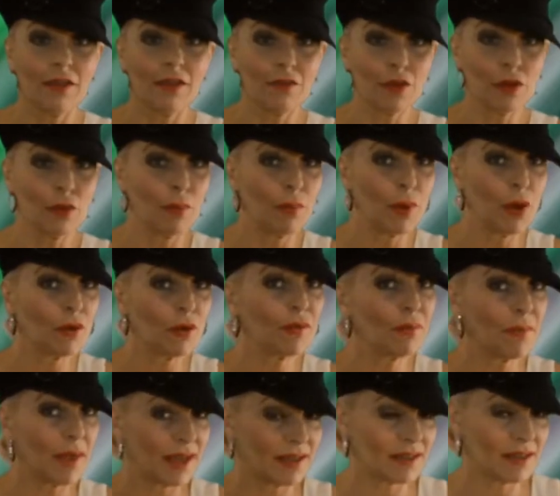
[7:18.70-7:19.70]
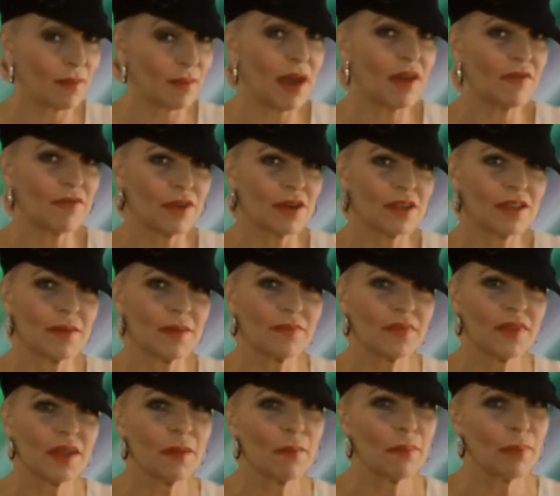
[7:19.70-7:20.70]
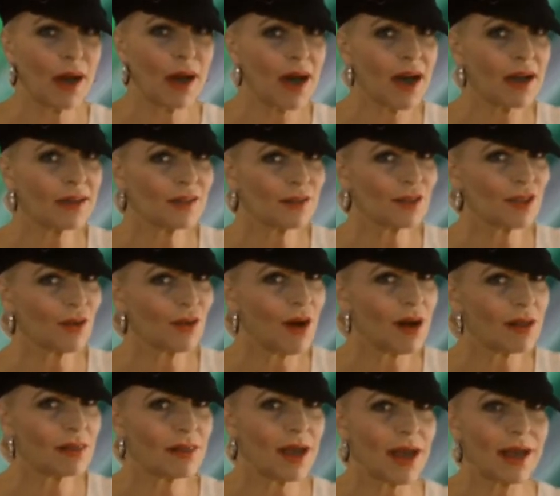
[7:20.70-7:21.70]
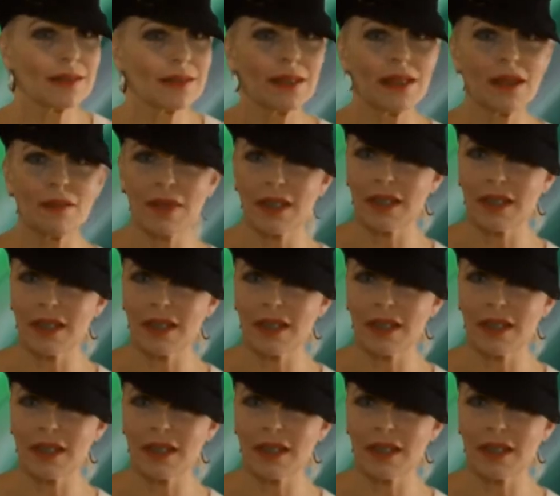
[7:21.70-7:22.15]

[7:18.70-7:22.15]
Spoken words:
if you both make some effort. But you are likely to